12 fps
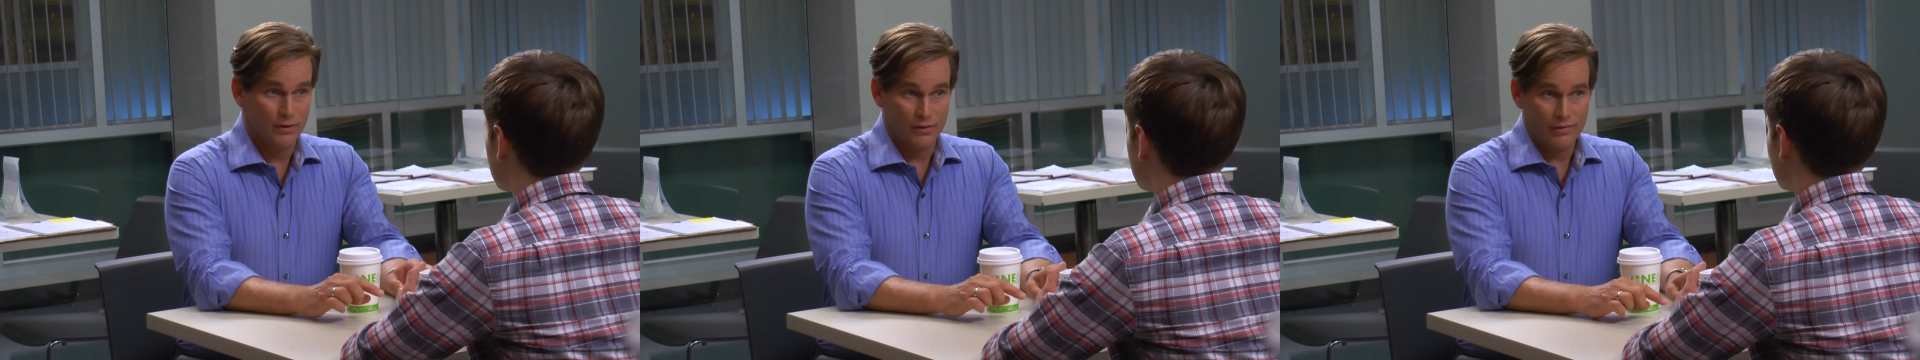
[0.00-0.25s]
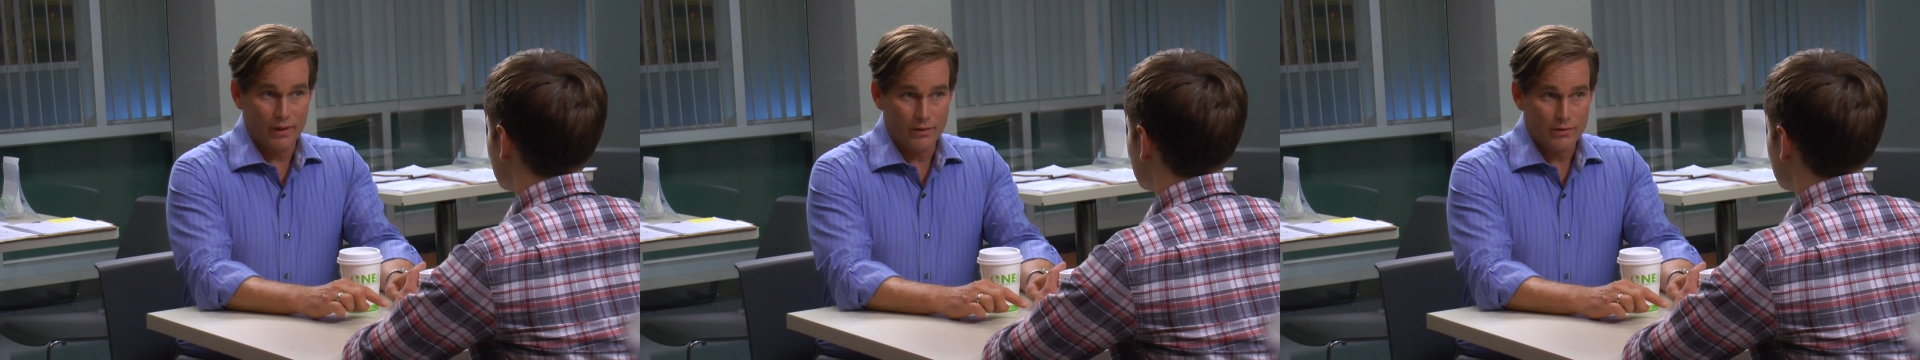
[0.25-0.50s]
the
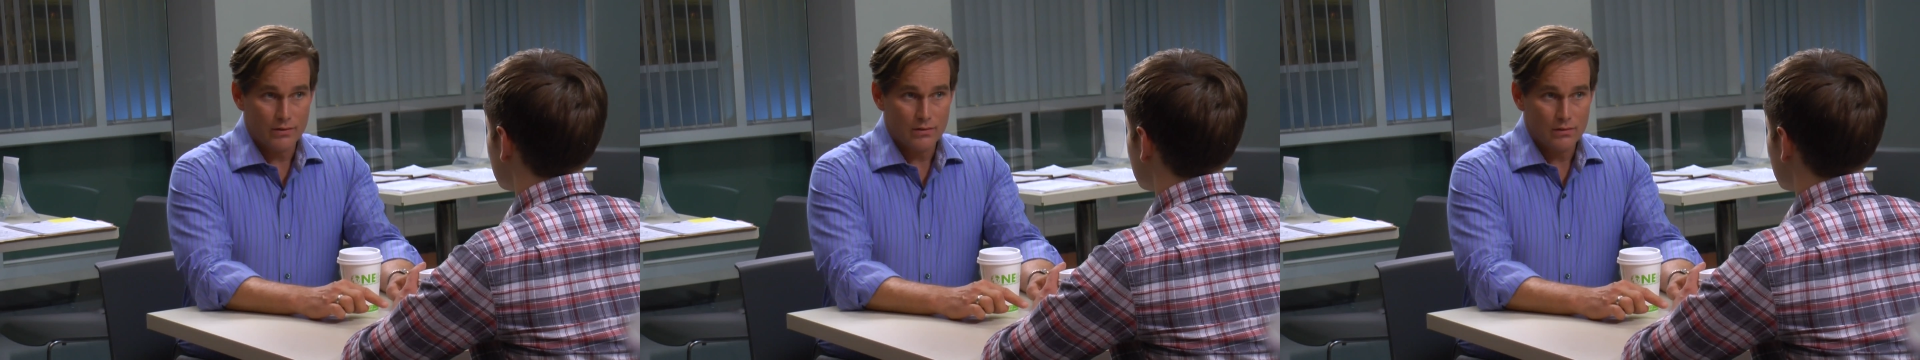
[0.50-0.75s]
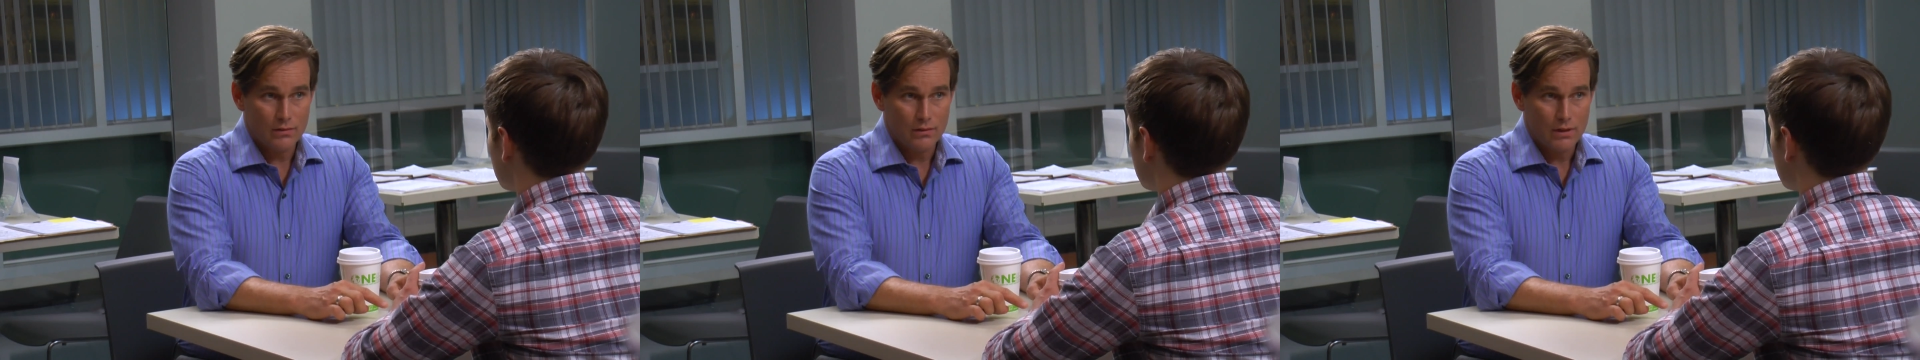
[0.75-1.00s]
defense.
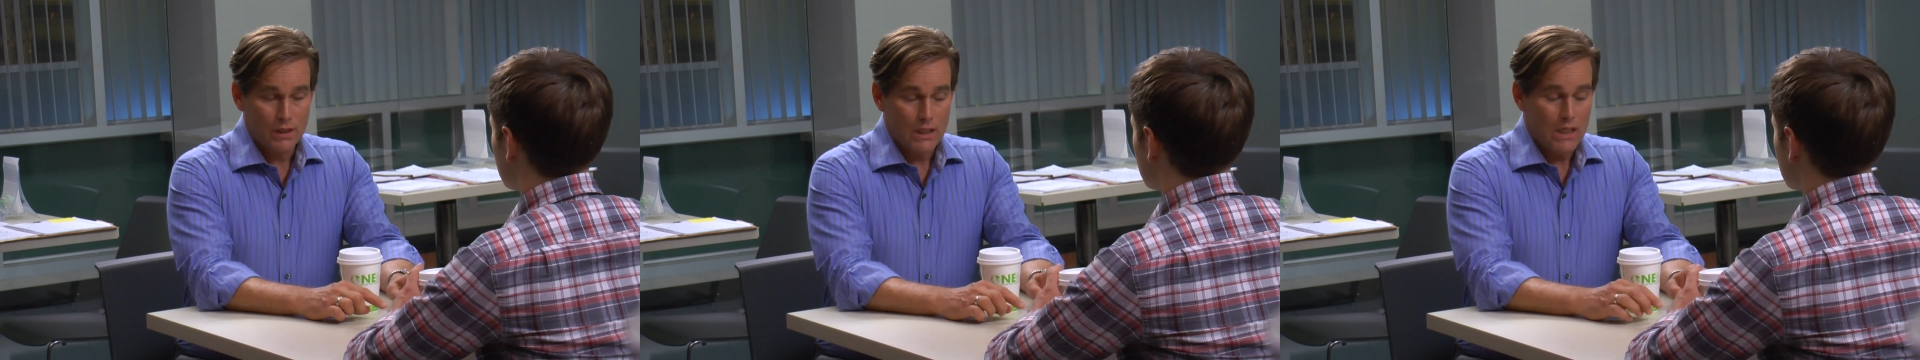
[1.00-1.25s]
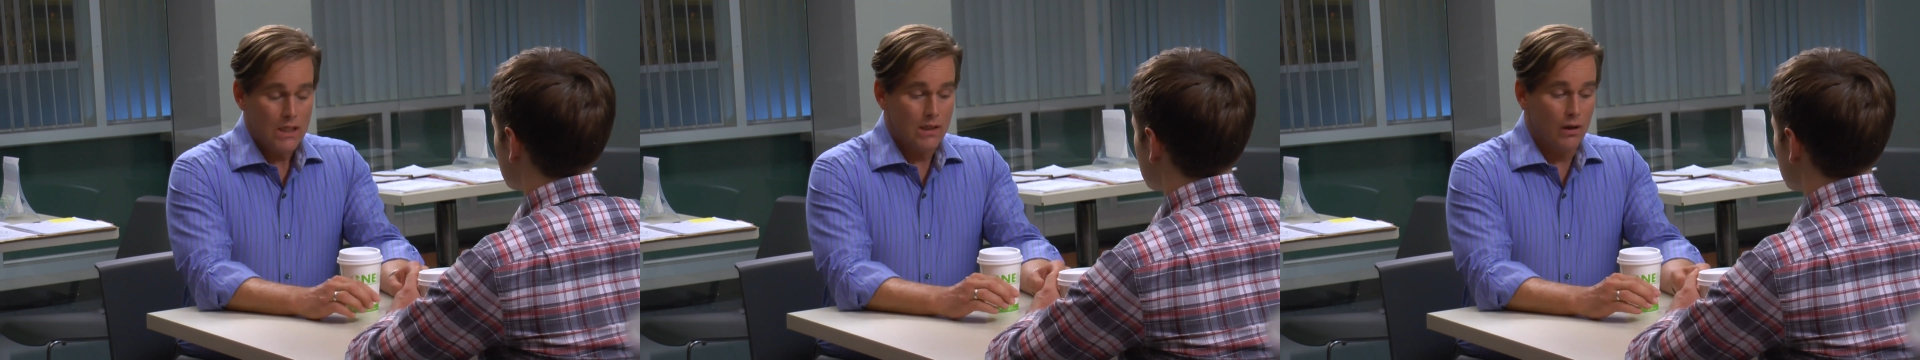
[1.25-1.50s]

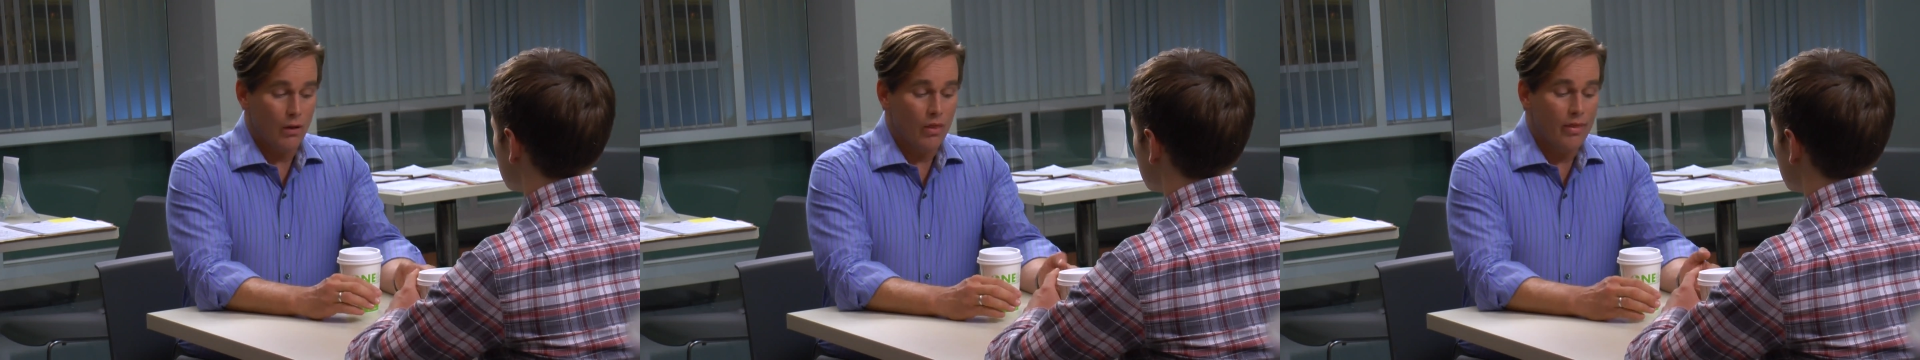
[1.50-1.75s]
Now,